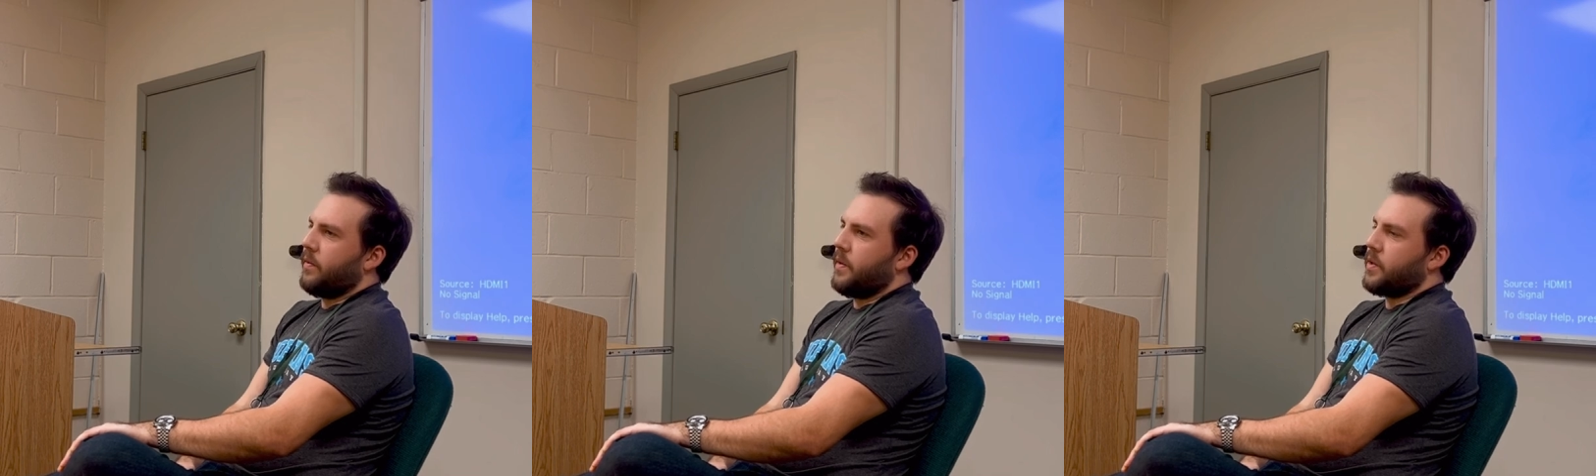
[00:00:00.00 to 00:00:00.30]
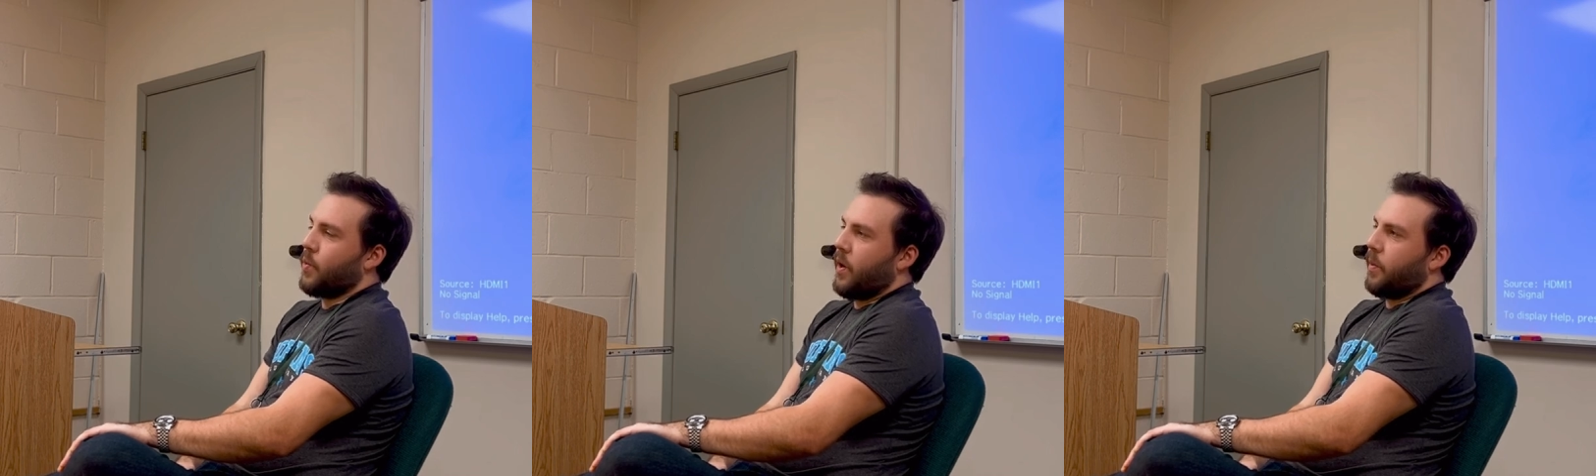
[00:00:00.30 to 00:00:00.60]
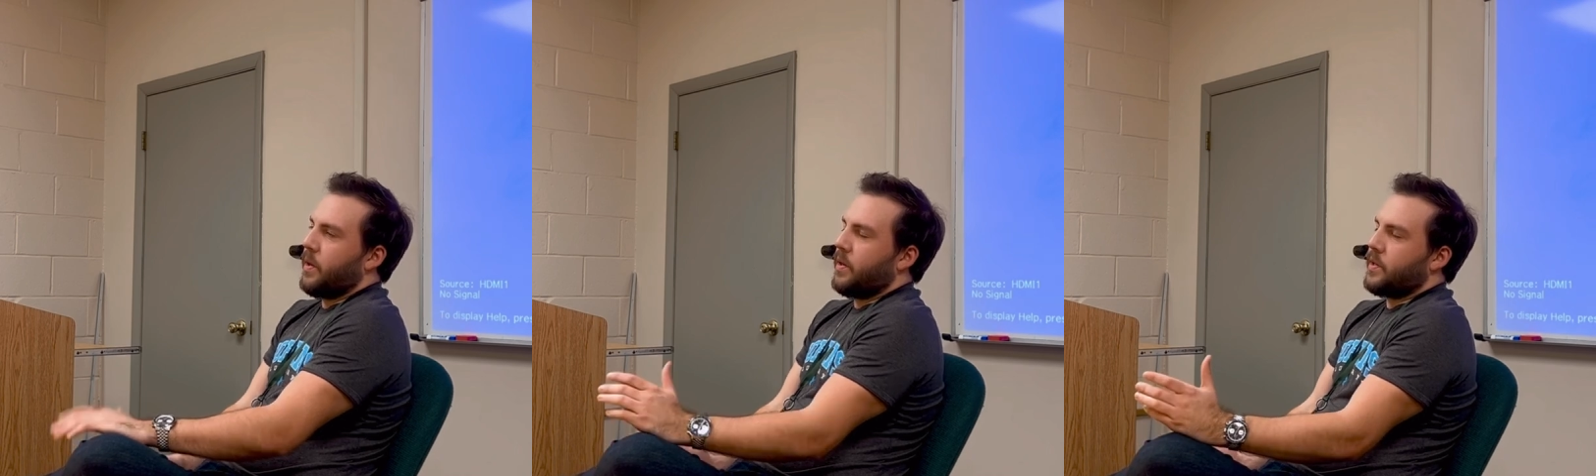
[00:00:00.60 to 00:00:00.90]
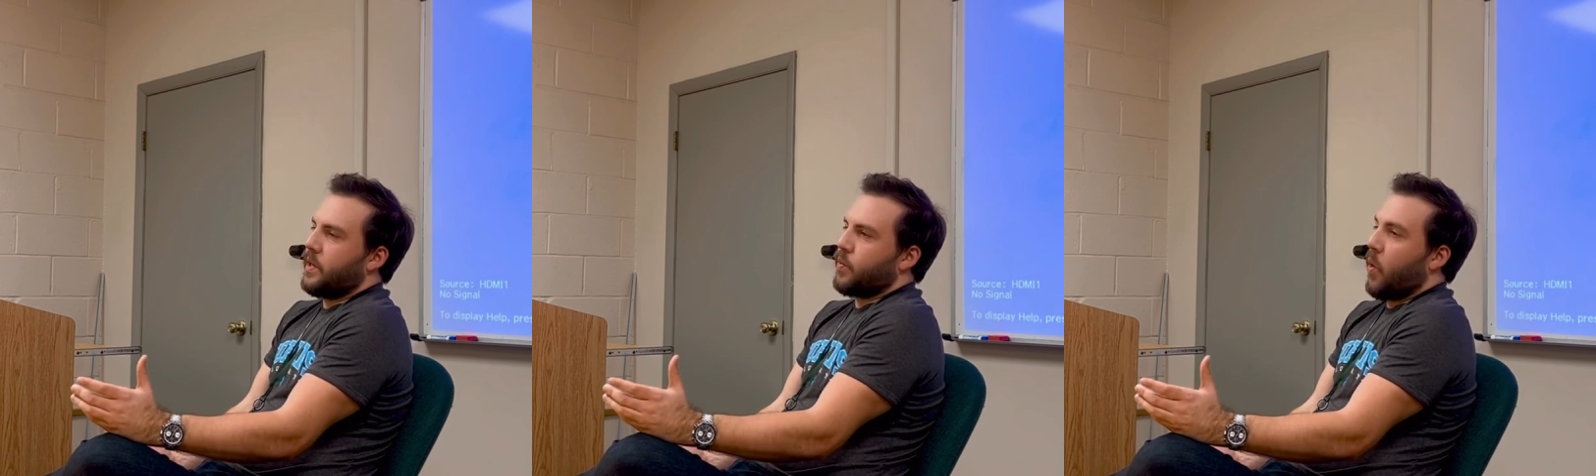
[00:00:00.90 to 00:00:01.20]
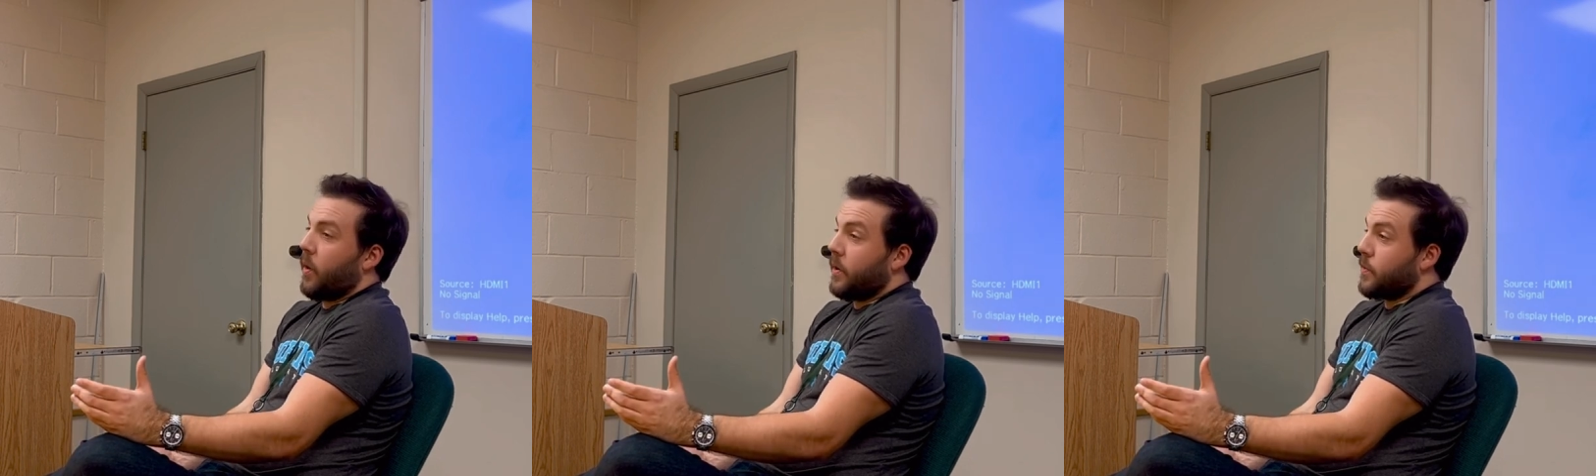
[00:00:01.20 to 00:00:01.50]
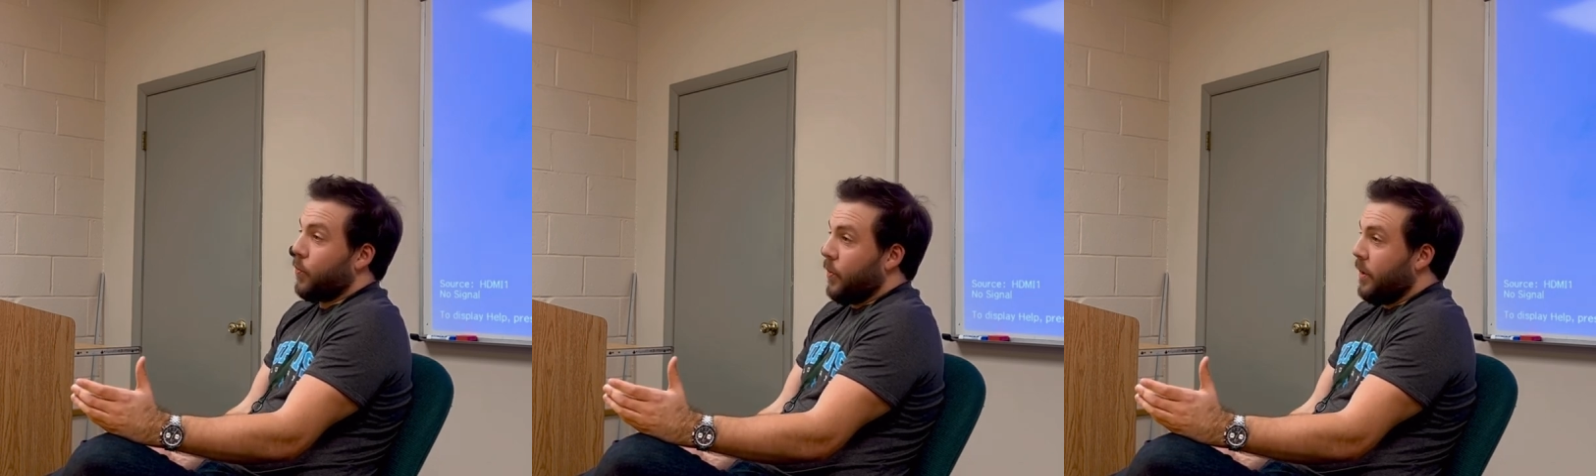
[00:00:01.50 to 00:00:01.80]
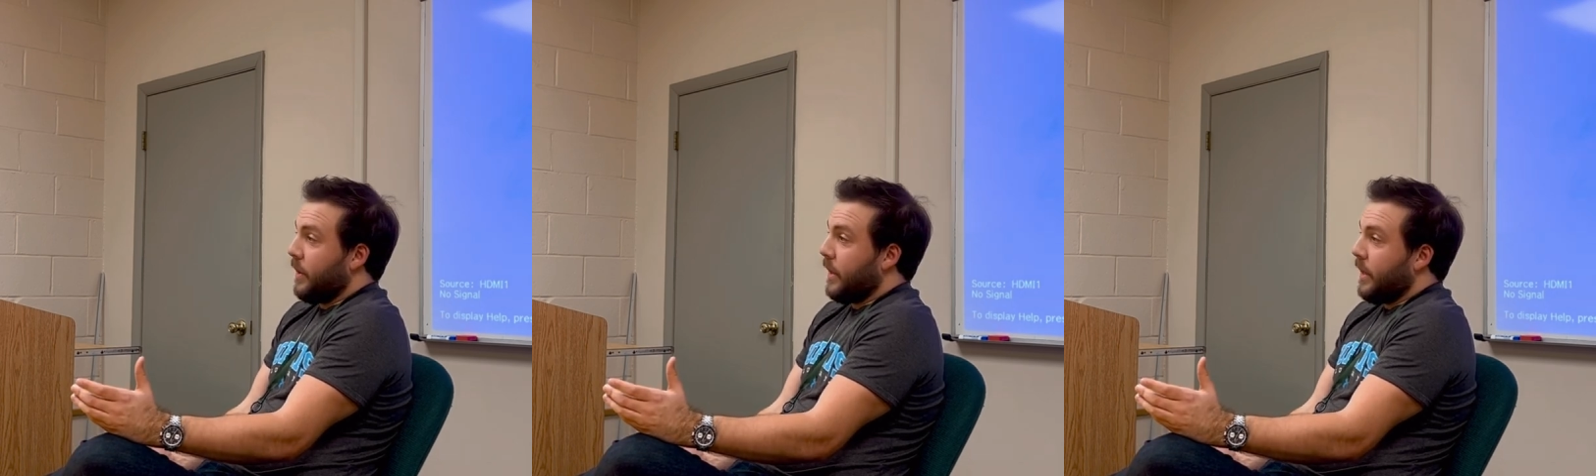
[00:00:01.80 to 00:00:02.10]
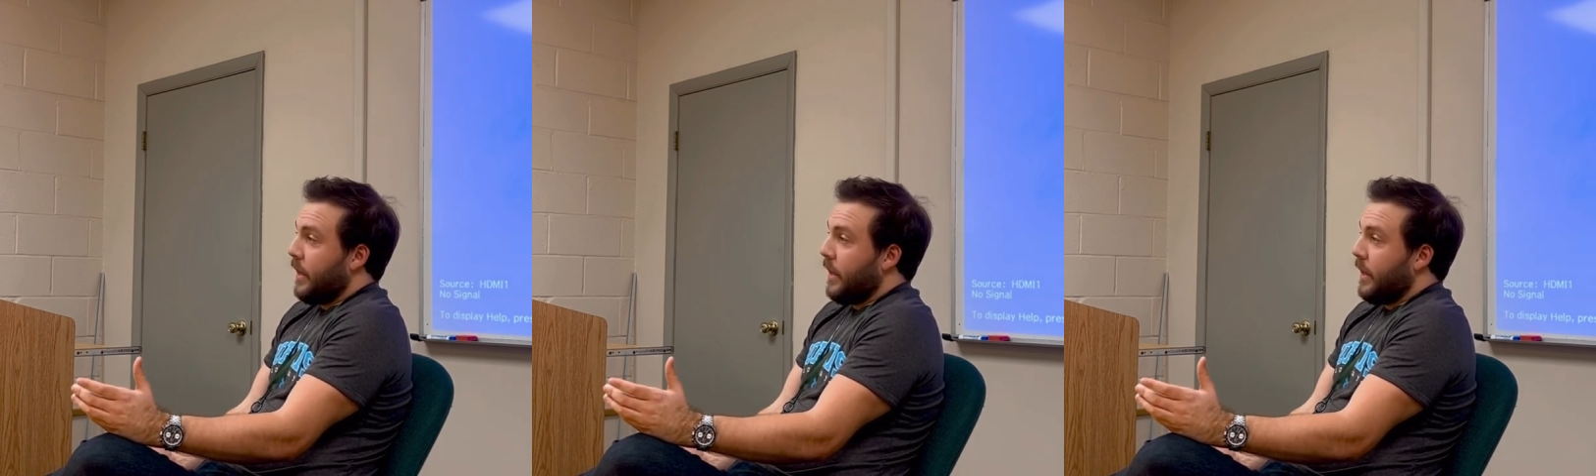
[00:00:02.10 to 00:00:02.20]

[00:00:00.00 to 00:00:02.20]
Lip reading: his work, because his work is really